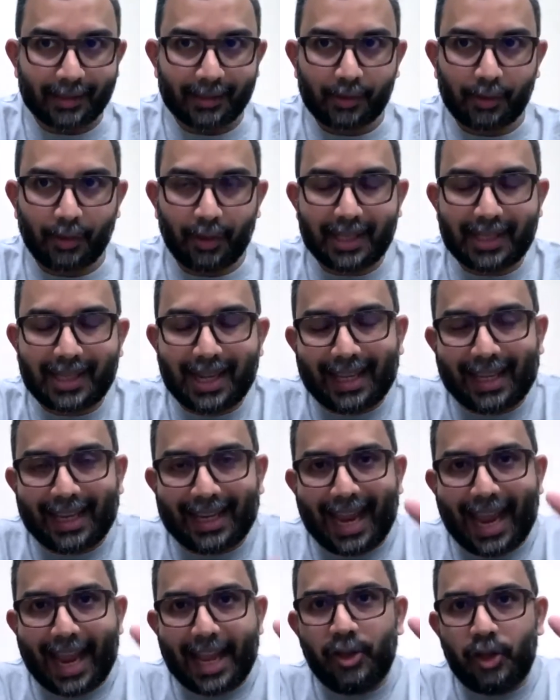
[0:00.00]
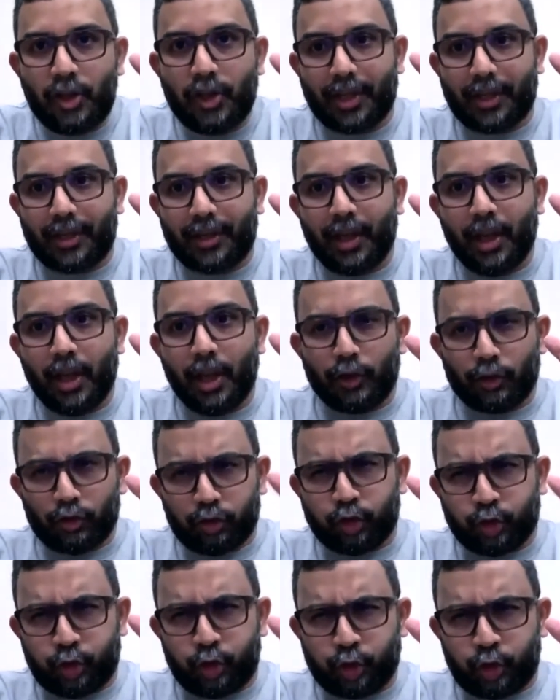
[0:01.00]
So it's like an engine,
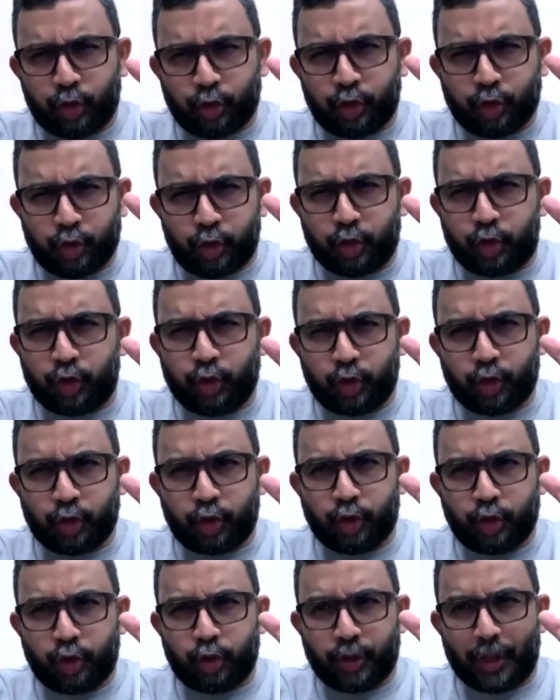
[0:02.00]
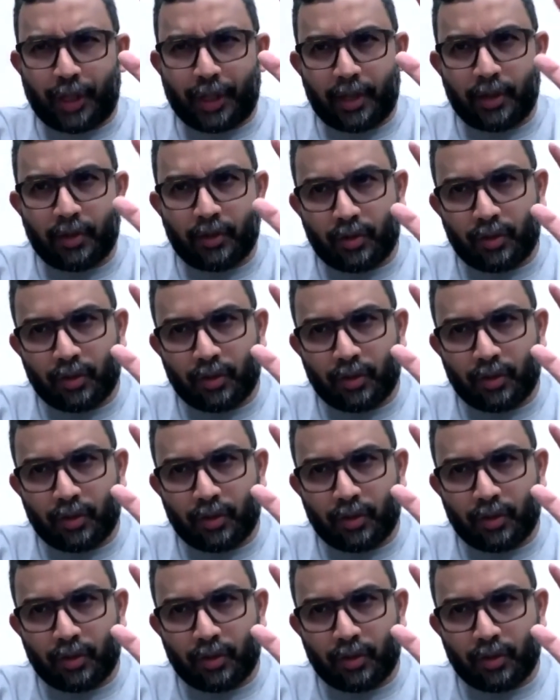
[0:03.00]
and then